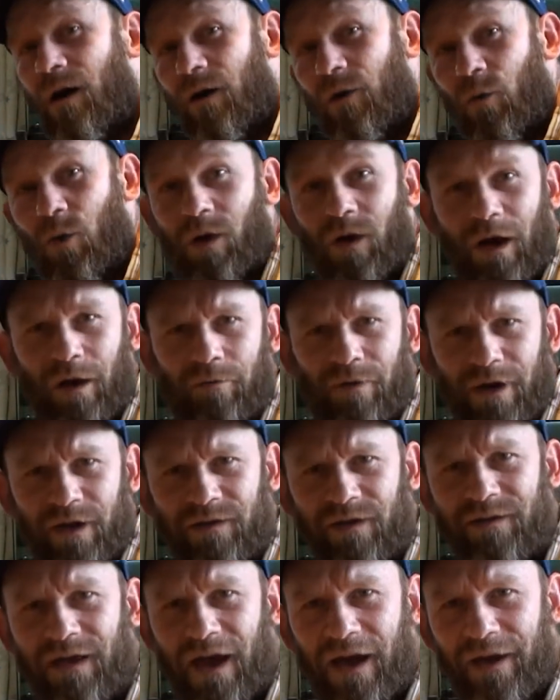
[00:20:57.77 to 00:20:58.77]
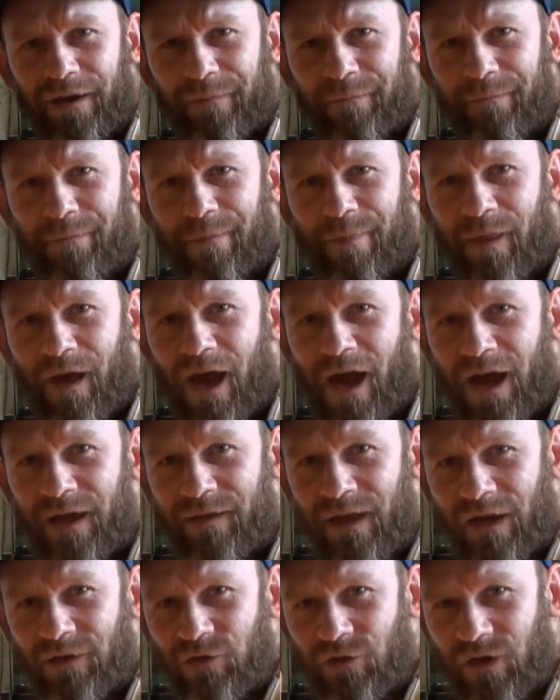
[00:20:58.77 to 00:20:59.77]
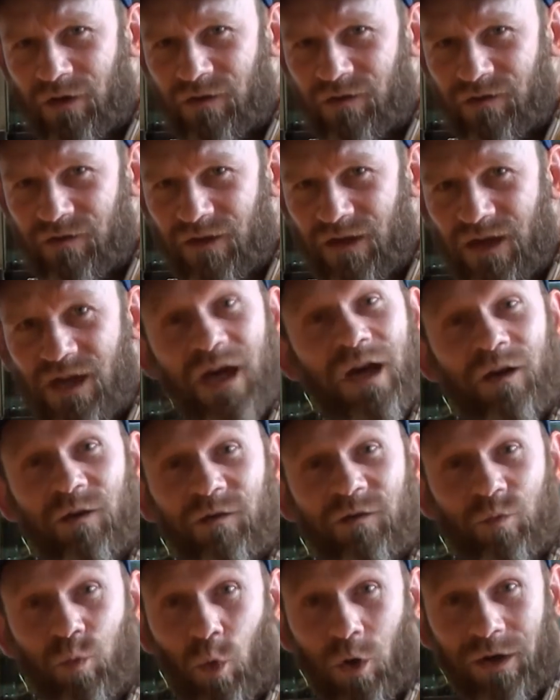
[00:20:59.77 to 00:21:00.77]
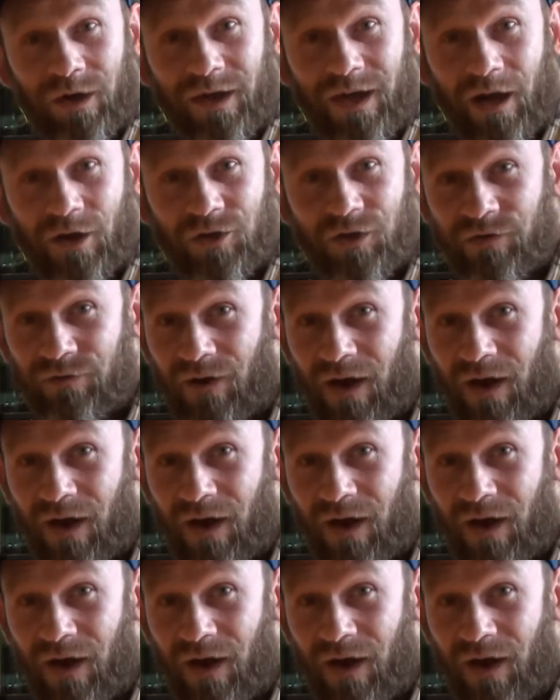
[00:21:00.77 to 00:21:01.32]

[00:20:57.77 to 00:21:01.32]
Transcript: Well, I already did that. And as you can see, it's working out just